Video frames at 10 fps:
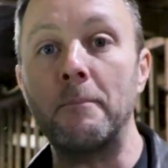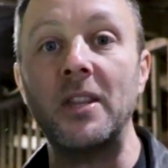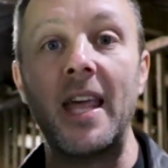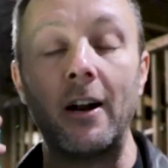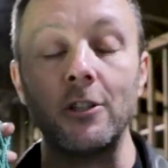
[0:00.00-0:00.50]

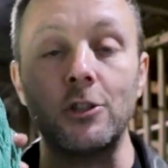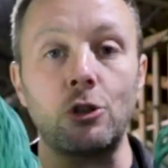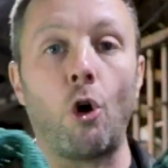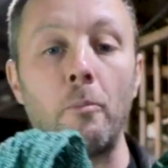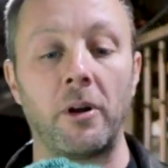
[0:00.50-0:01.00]
but they are
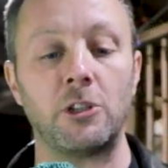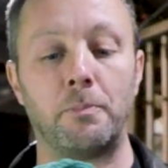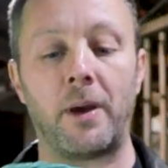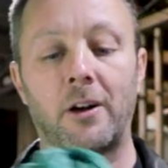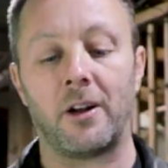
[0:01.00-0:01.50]
so
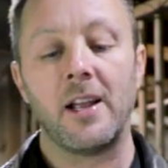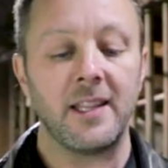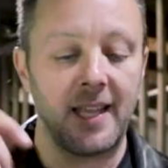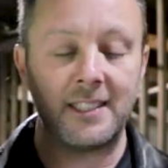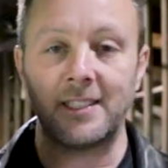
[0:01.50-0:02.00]
much better.
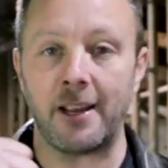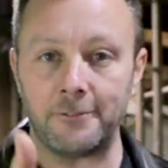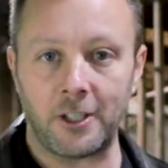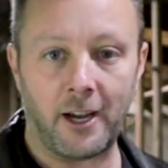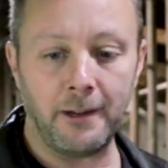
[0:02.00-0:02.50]
They
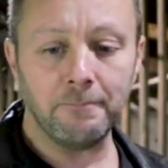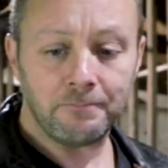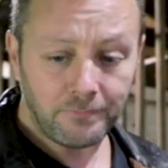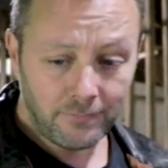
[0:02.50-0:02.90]
save time,